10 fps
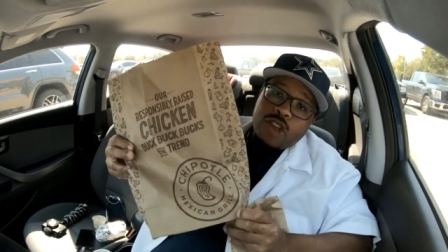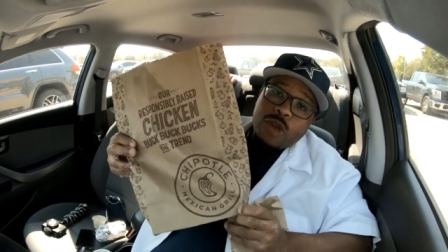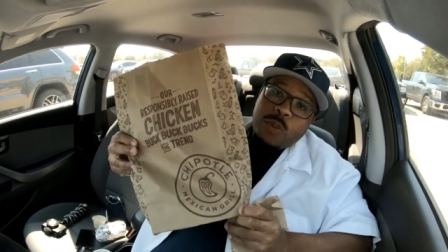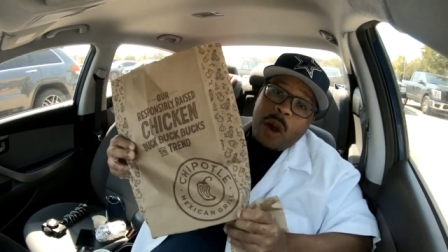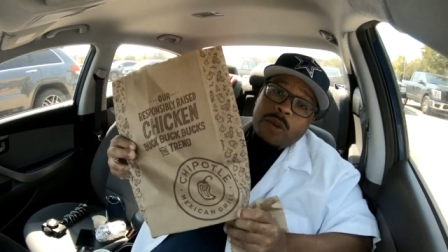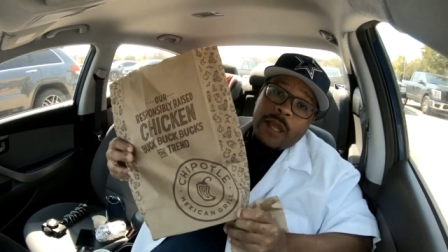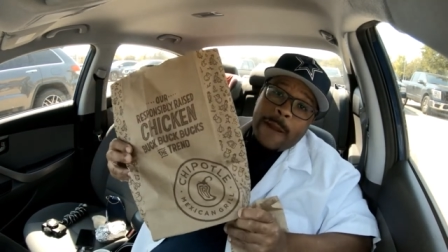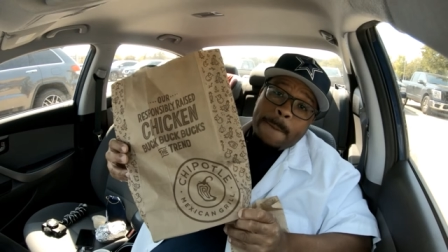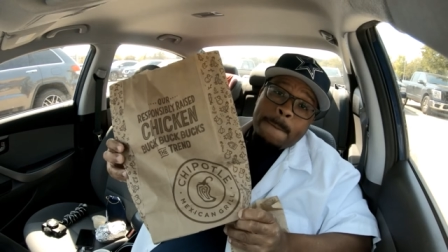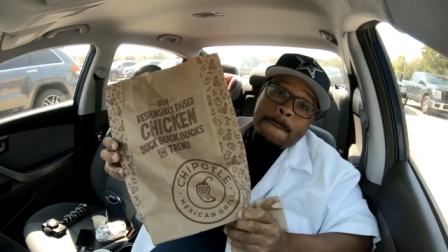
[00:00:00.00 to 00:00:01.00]

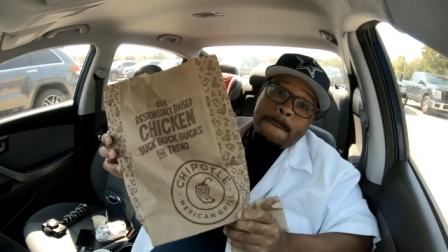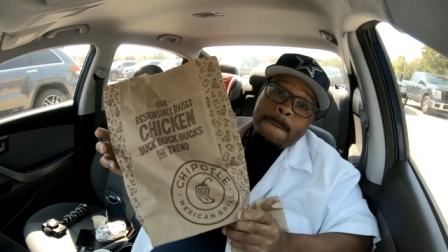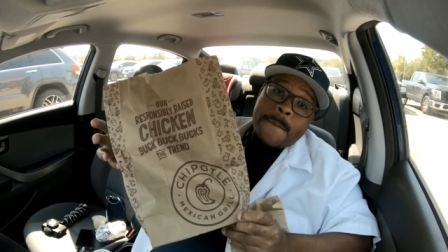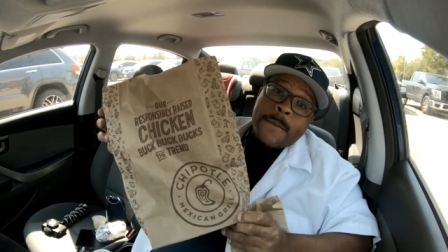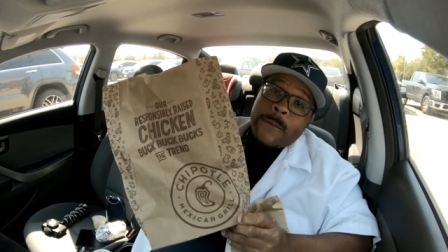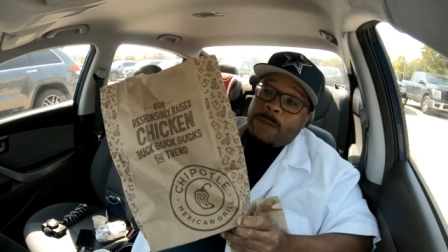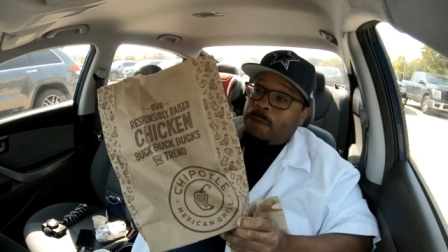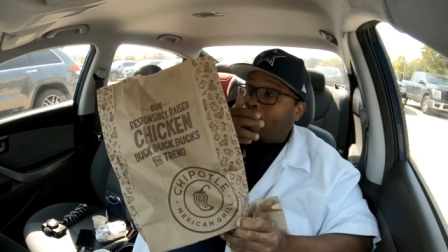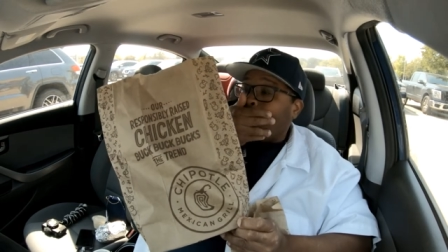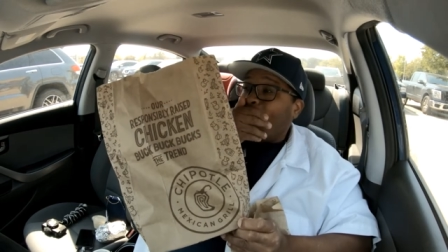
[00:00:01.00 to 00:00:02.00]
Chipotle.
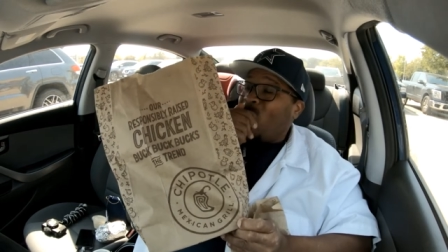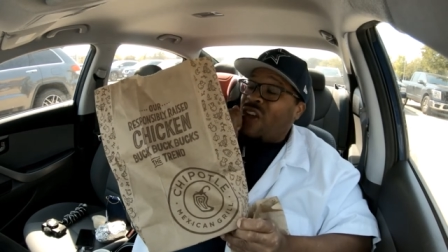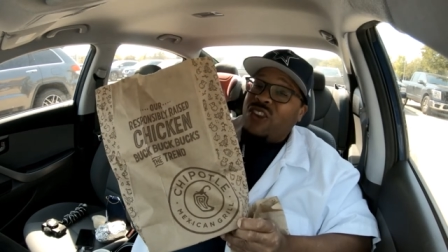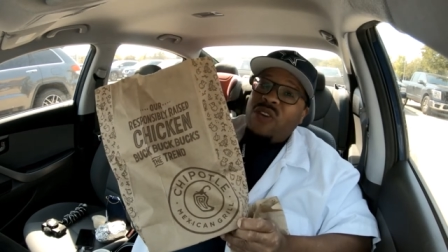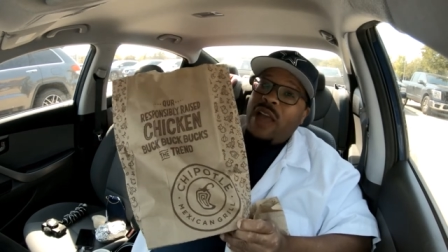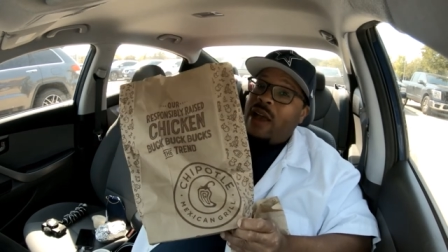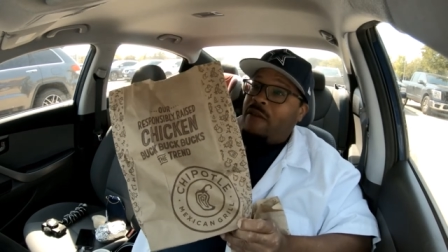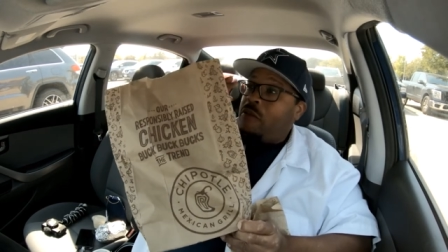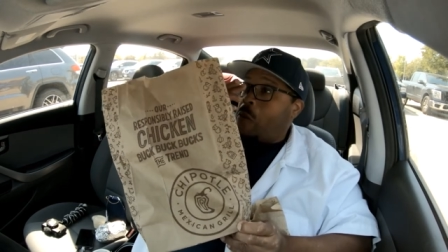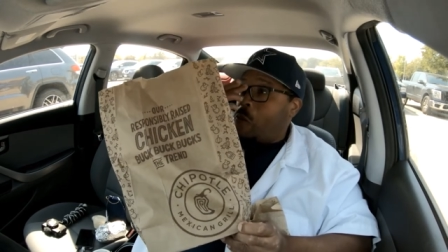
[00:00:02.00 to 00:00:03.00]
They do
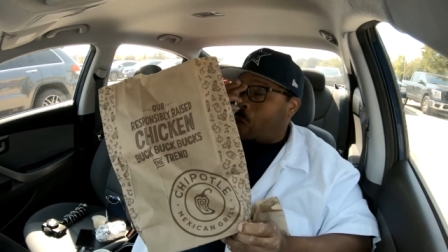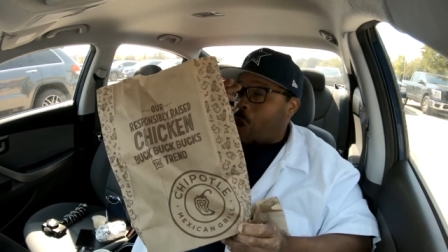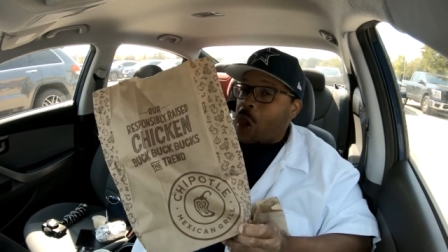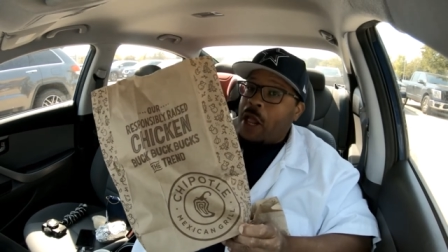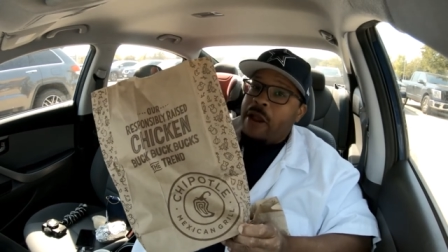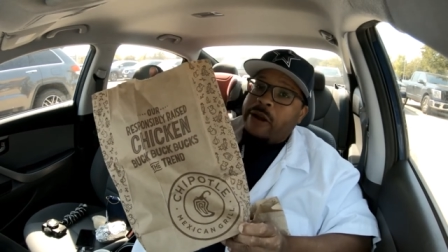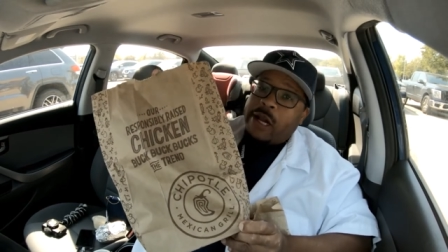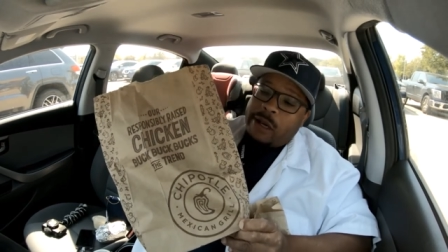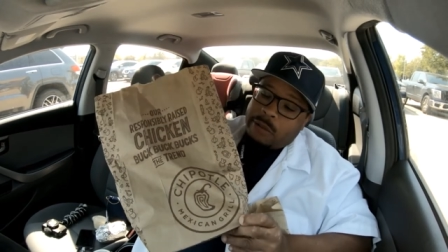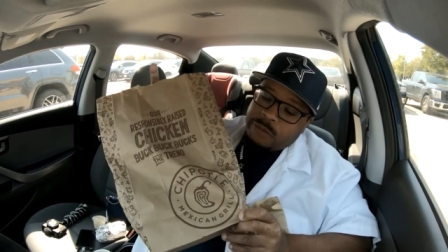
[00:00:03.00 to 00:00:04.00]
have here
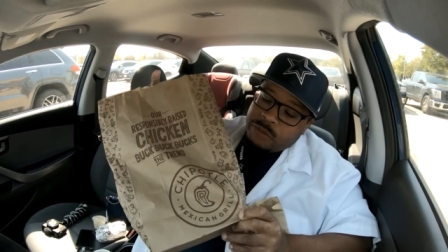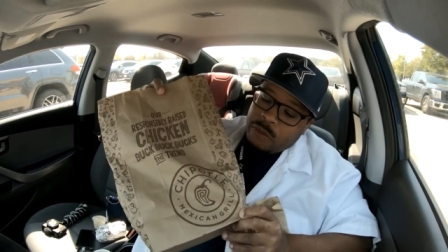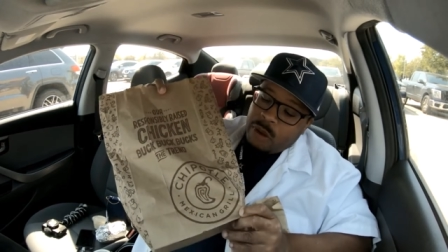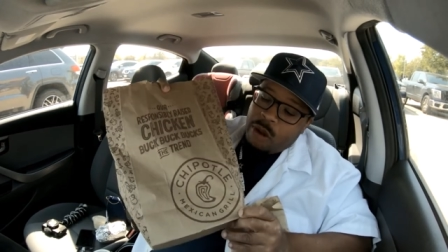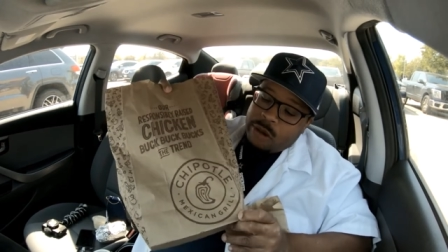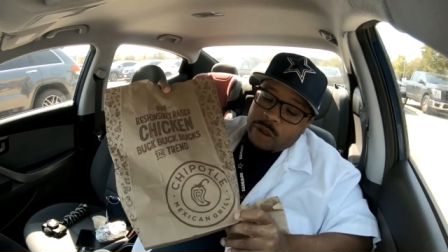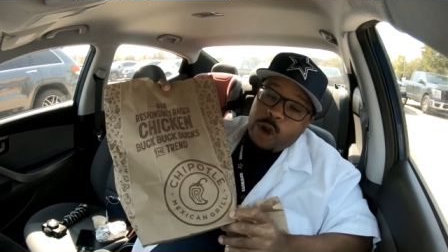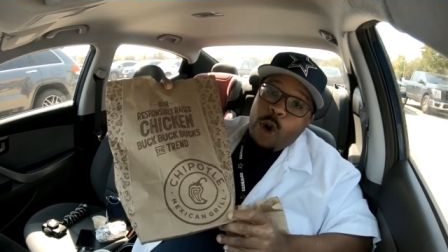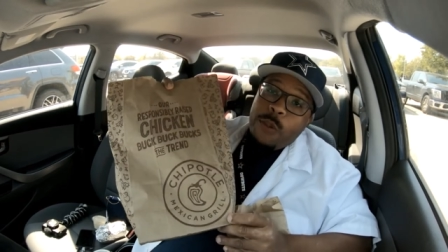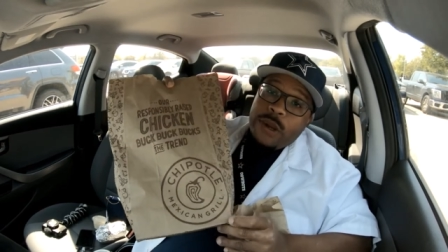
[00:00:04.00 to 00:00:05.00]
account
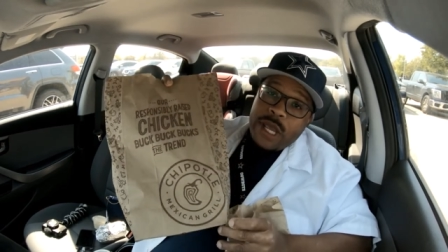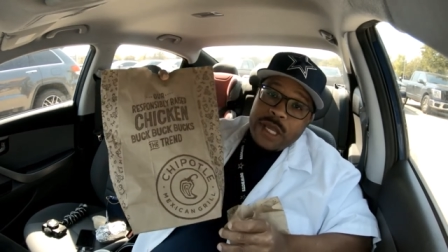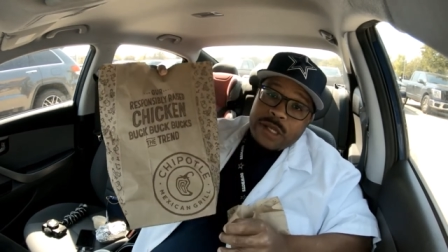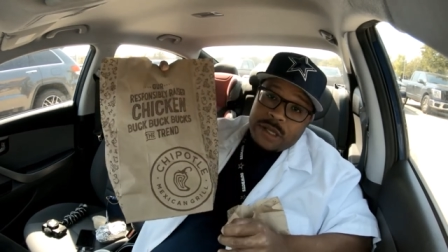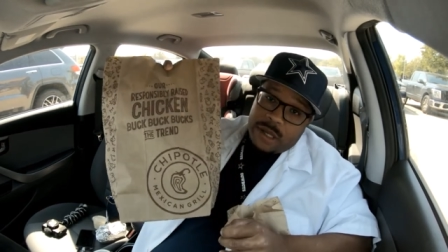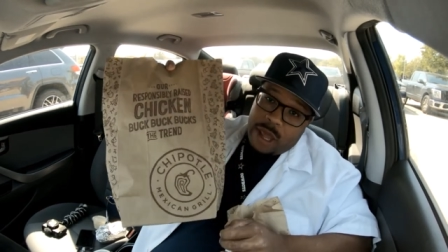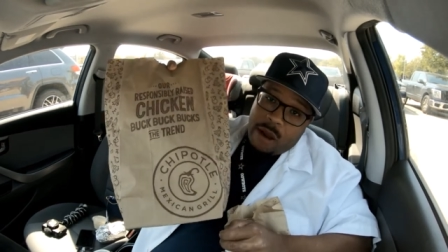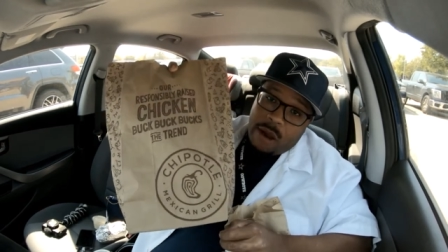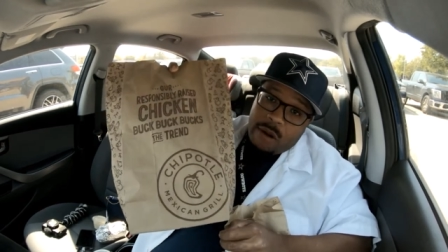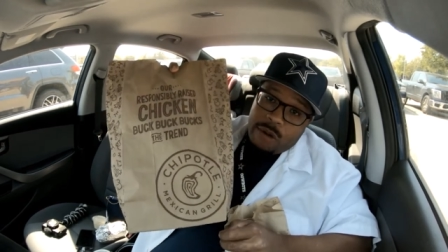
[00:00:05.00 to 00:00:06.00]
Uber Eats. They
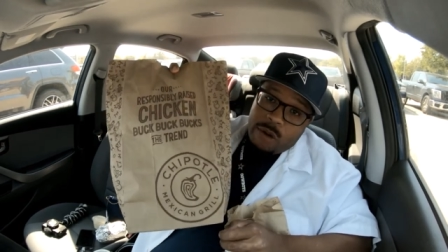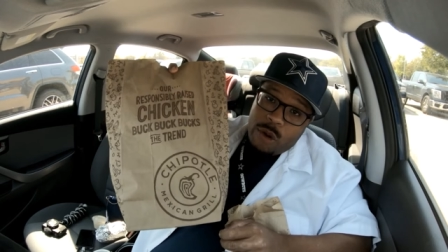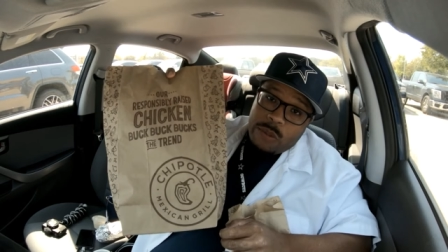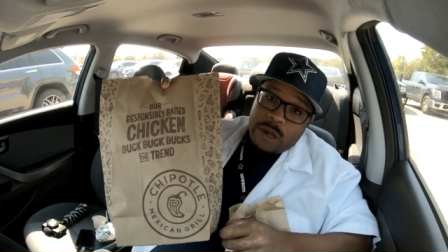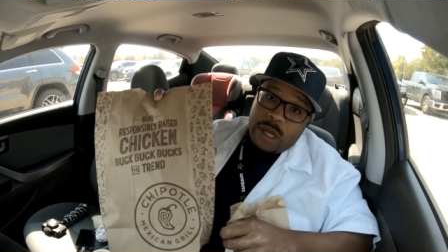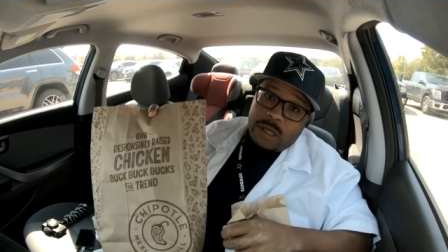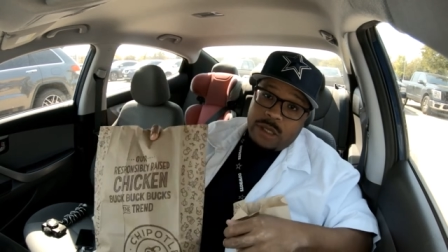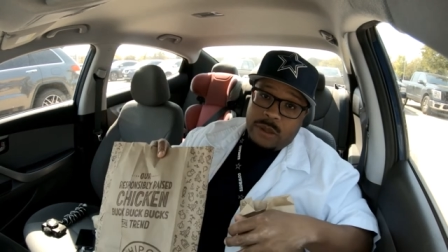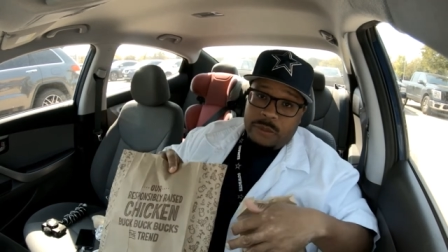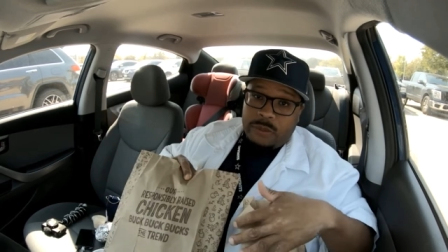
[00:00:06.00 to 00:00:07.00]
are on Uber
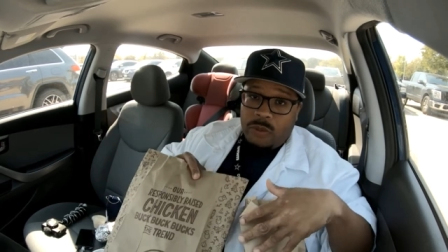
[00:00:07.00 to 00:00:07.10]
Eats.